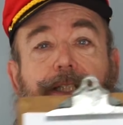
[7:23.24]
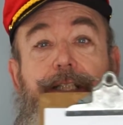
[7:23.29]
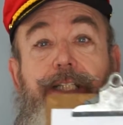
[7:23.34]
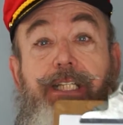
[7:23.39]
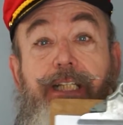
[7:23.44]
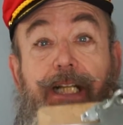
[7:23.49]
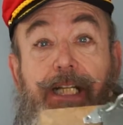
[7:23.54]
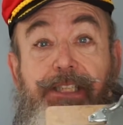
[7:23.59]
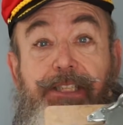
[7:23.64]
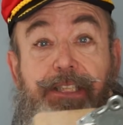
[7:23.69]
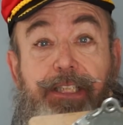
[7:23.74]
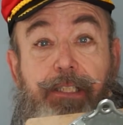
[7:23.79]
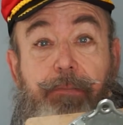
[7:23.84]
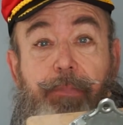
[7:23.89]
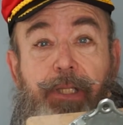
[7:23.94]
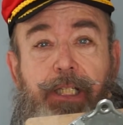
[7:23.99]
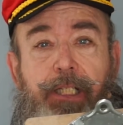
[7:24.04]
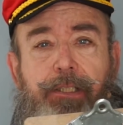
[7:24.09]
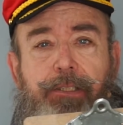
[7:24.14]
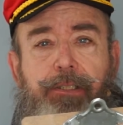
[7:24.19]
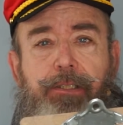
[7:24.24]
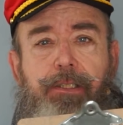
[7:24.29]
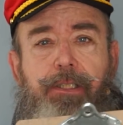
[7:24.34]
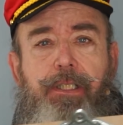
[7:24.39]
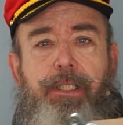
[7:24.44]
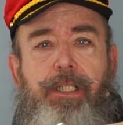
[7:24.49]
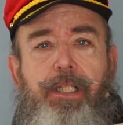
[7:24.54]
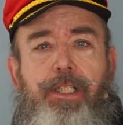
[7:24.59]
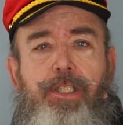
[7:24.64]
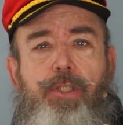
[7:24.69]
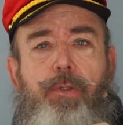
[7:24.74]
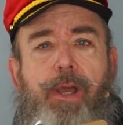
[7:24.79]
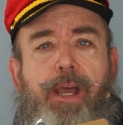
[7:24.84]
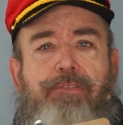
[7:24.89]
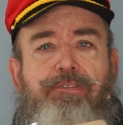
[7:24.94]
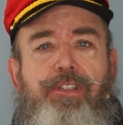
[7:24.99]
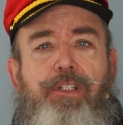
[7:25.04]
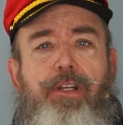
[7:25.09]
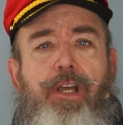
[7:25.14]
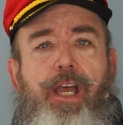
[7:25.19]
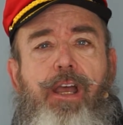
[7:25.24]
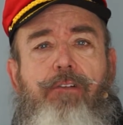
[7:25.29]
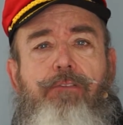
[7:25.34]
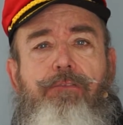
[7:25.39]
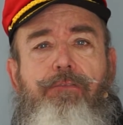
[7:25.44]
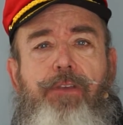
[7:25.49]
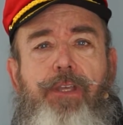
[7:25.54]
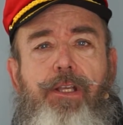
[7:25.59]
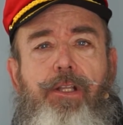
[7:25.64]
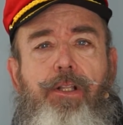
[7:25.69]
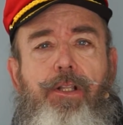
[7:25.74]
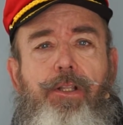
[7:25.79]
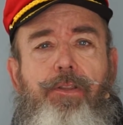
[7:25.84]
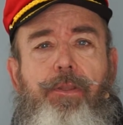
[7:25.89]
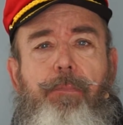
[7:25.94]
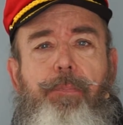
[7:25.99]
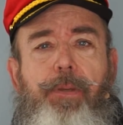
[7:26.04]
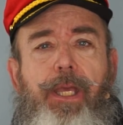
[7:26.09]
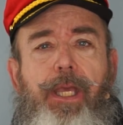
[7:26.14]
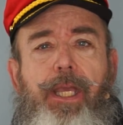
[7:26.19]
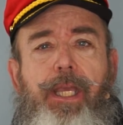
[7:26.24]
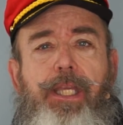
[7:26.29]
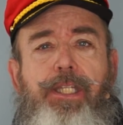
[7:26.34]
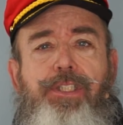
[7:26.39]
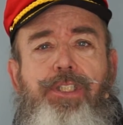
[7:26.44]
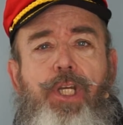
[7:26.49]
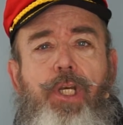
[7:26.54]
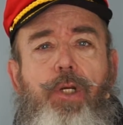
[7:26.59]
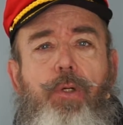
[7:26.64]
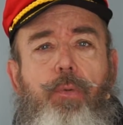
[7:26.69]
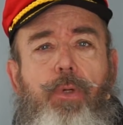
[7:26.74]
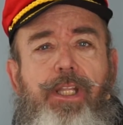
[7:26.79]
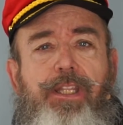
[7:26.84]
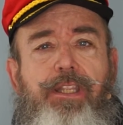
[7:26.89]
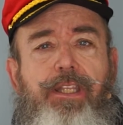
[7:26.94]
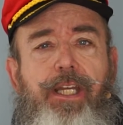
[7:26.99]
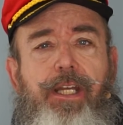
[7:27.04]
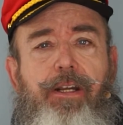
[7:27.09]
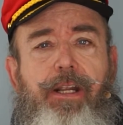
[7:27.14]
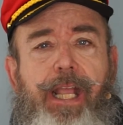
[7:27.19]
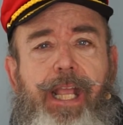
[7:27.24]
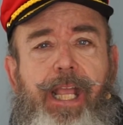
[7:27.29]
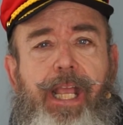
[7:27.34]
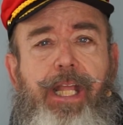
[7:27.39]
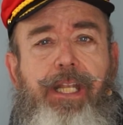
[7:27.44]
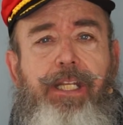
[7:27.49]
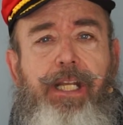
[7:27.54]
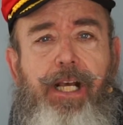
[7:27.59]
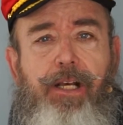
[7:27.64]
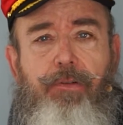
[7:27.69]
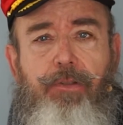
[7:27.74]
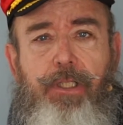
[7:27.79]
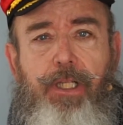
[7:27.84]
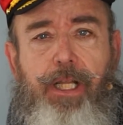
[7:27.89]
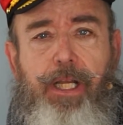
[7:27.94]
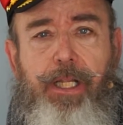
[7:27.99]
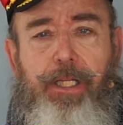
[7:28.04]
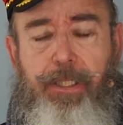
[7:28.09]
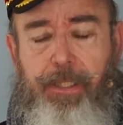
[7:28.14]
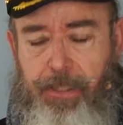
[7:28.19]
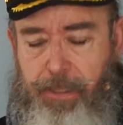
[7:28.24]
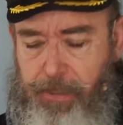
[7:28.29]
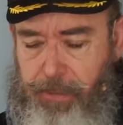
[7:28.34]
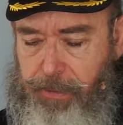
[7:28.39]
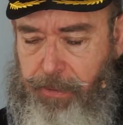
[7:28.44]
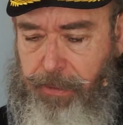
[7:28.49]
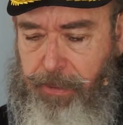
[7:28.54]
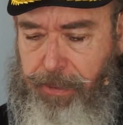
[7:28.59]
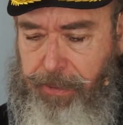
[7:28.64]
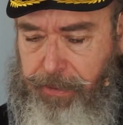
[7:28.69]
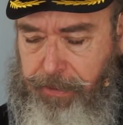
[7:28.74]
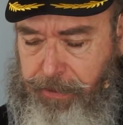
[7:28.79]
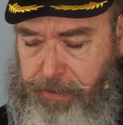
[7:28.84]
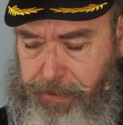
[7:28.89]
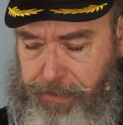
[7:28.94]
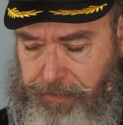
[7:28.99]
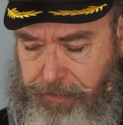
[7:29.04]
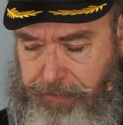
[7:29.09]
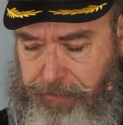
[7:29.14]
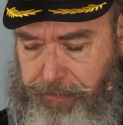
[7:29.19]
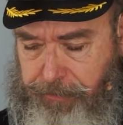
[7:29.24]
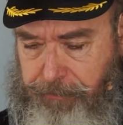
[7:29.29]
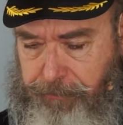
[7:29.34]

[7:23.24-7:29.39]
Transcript: in less than a minute. You have to fill the page with their head outline, like this.